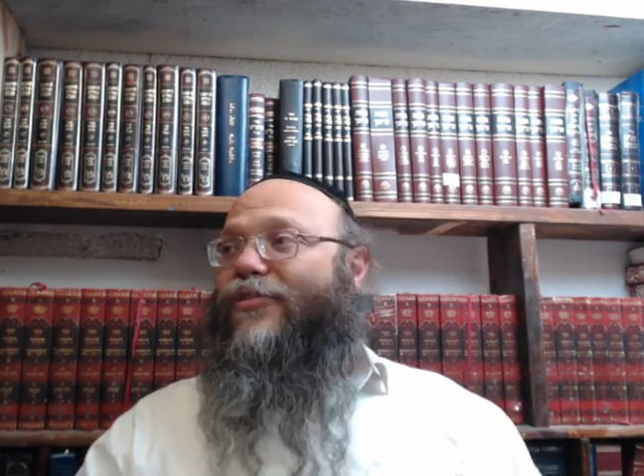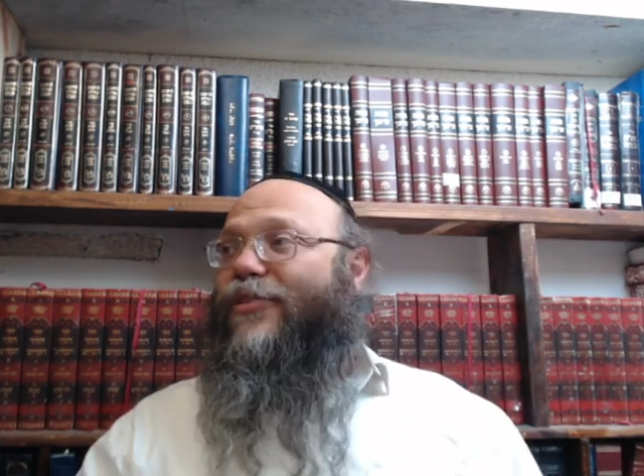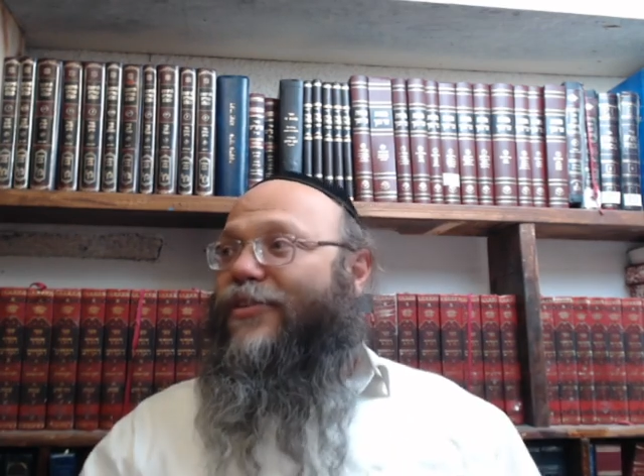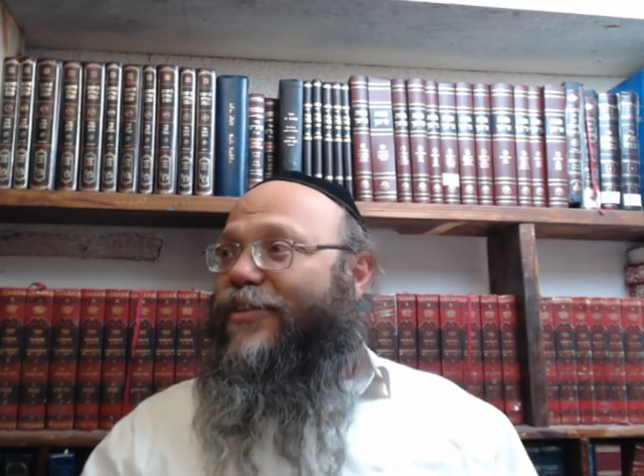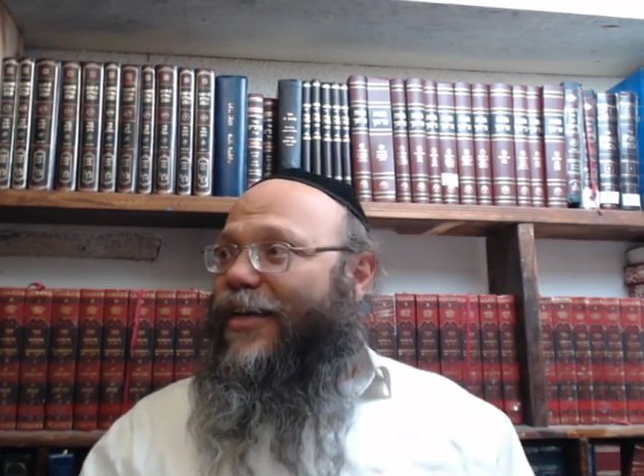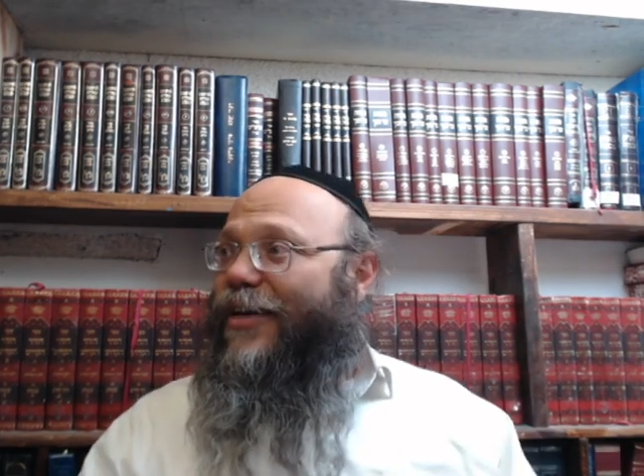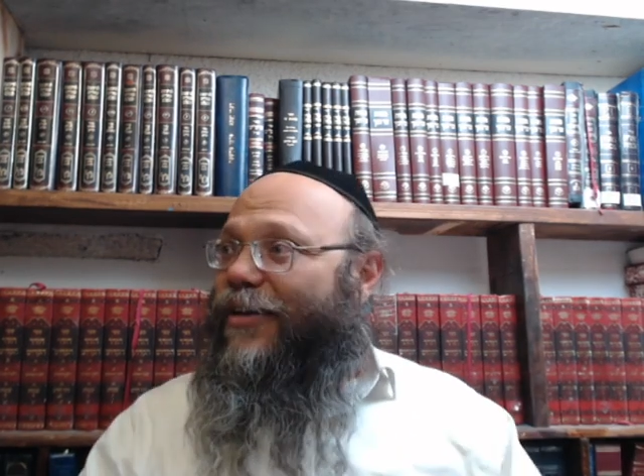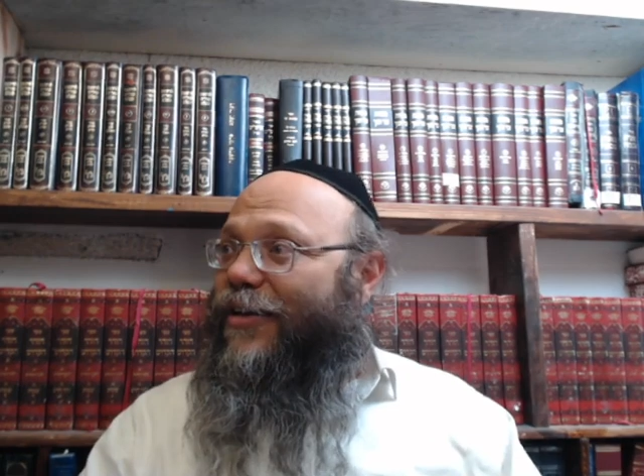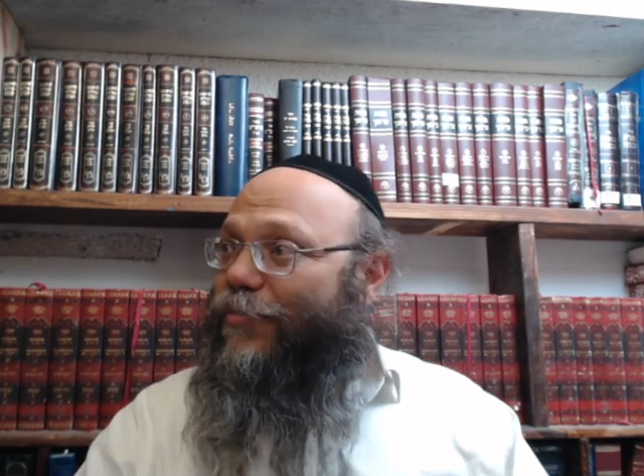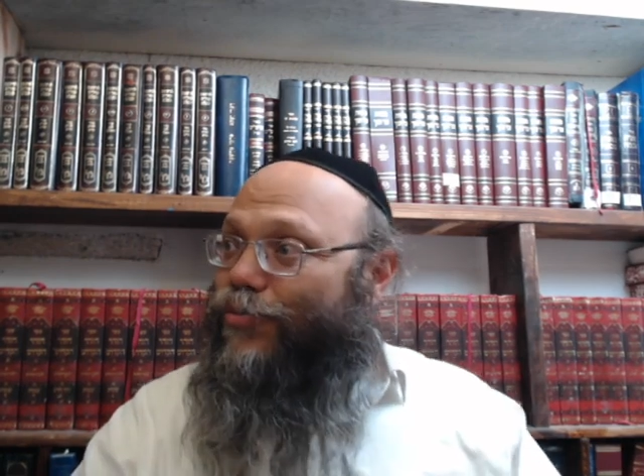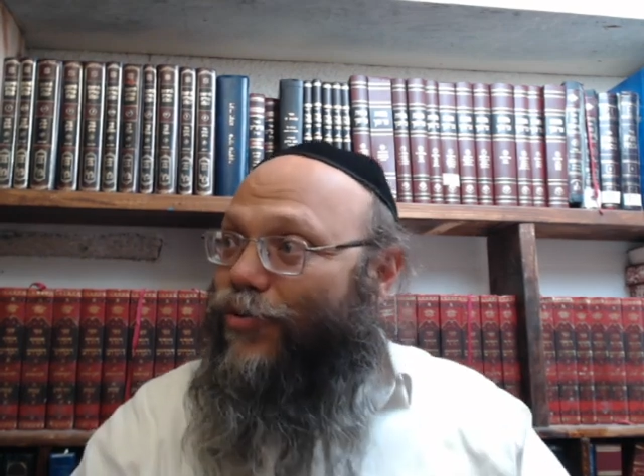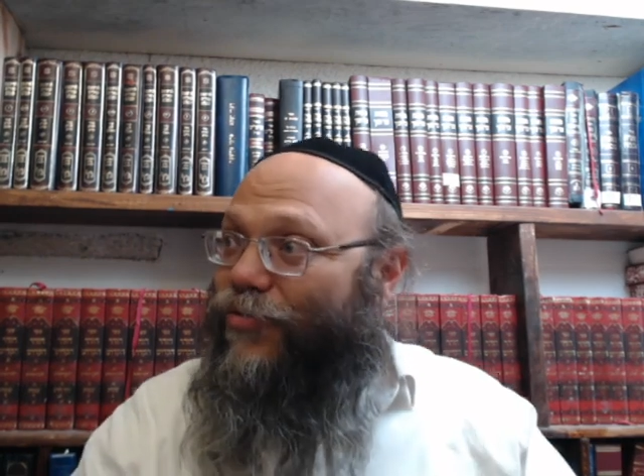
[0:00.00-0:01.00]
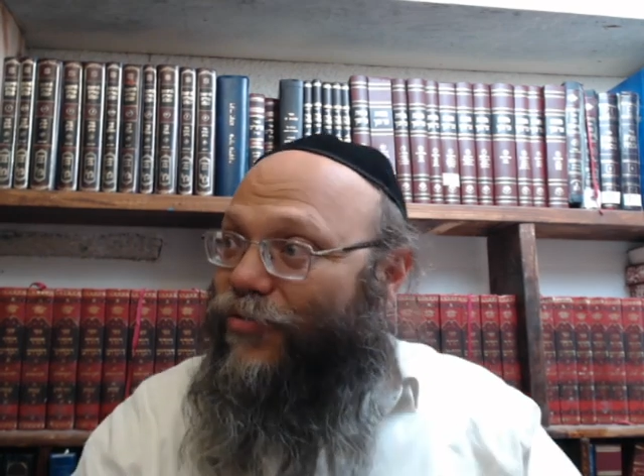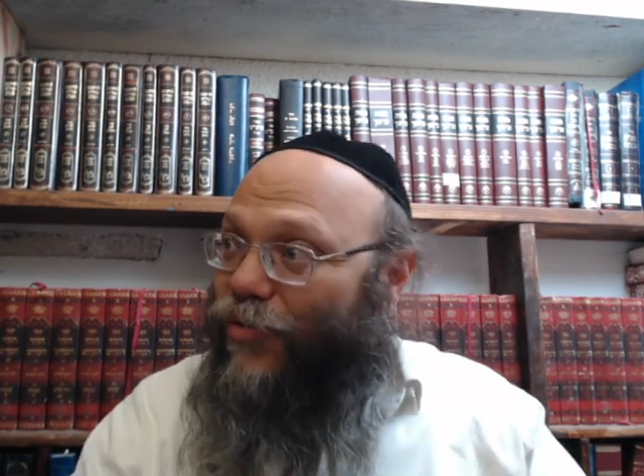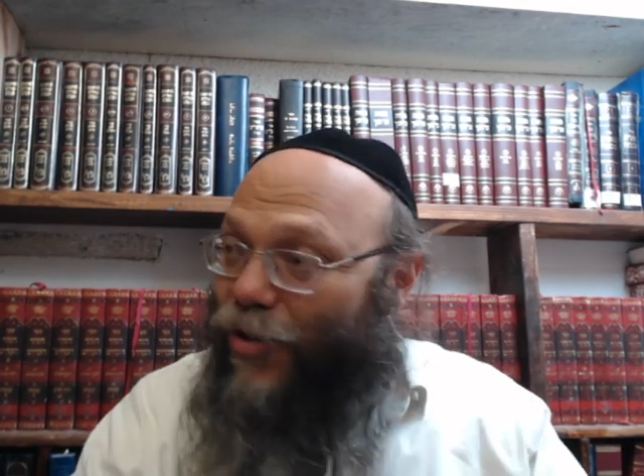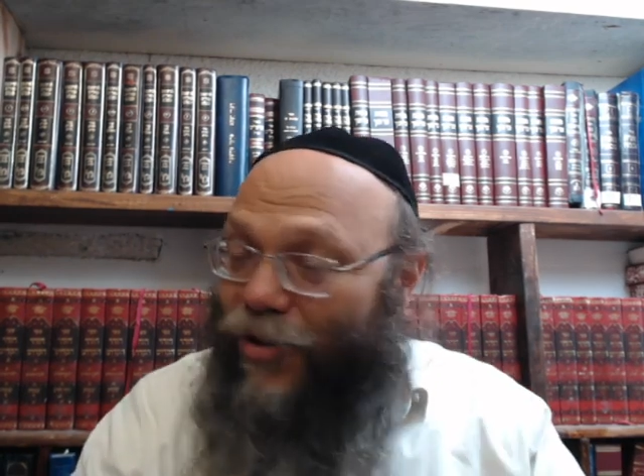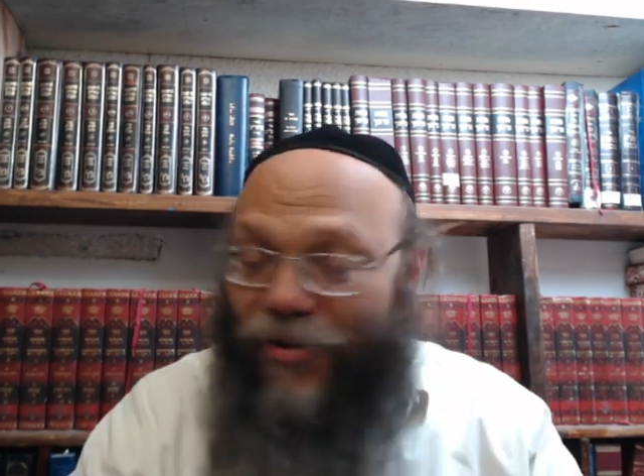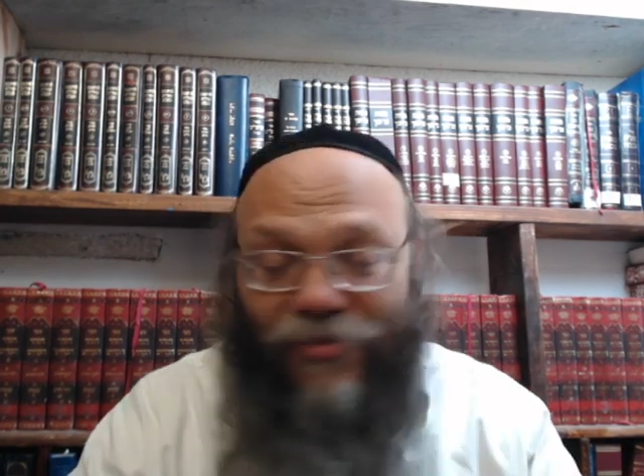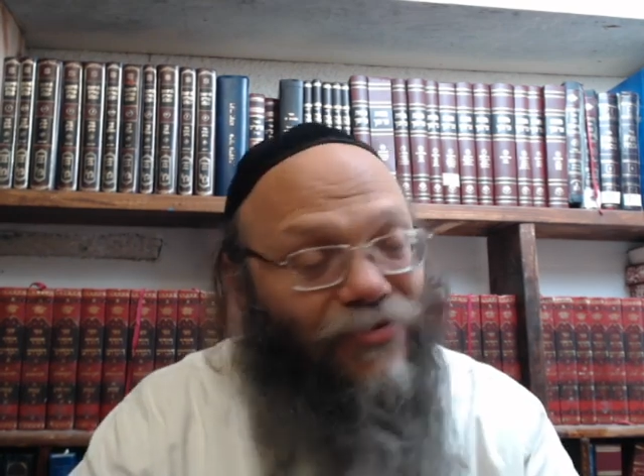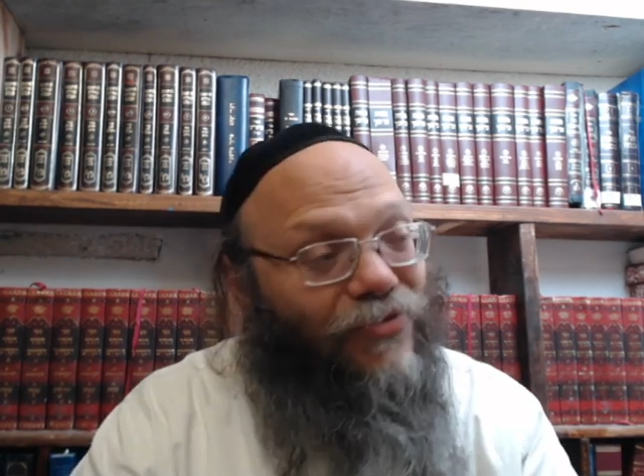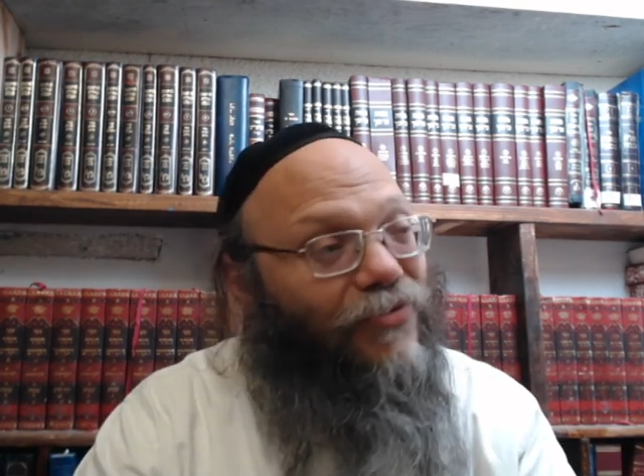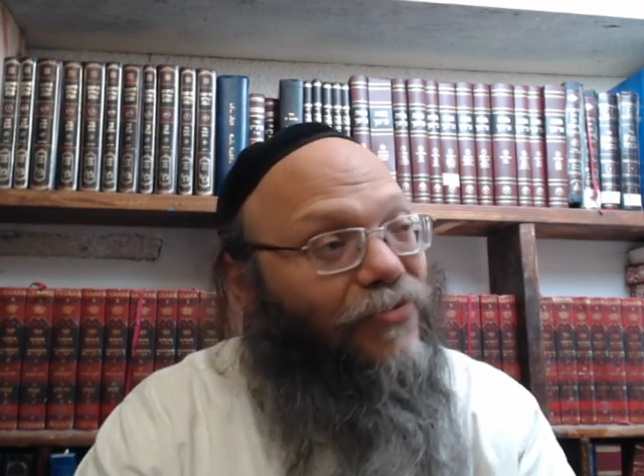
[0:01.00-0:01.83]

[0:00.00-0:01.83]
The proof of